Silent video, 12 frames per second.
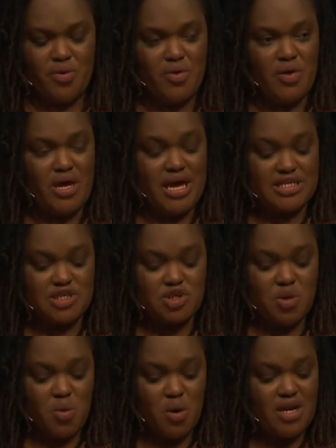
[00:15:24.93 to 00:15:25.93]
As a
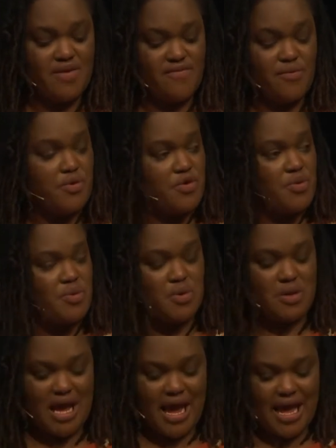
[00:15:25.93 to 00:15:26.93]

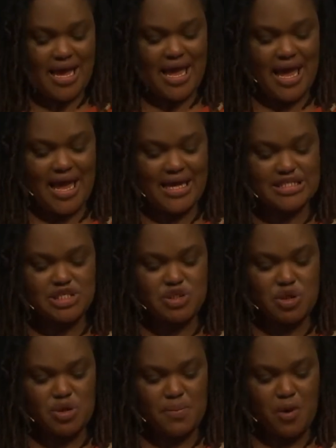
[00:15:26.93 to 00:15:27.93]
24-year-old, I had
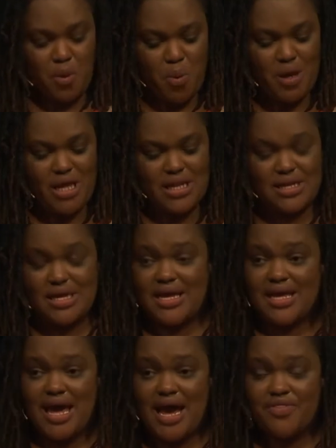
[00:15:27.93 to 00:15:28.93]
to quickly
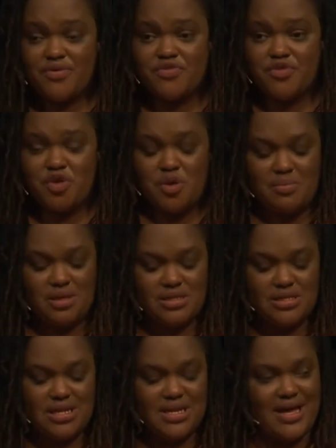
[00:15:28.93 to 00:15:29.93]
gather the
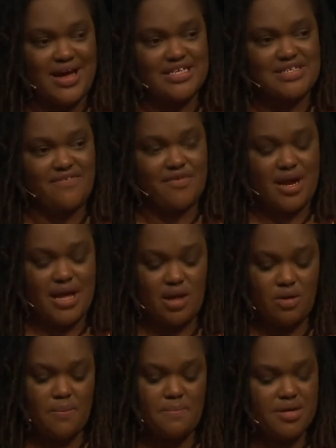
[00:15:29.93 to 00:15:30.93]
humility to ask for
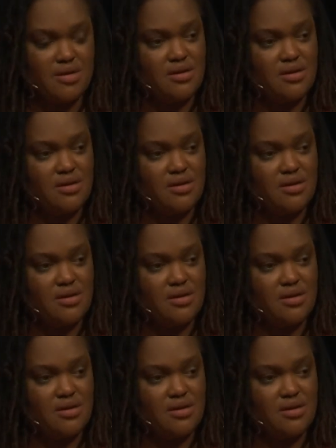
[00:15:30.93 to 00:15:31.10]
help,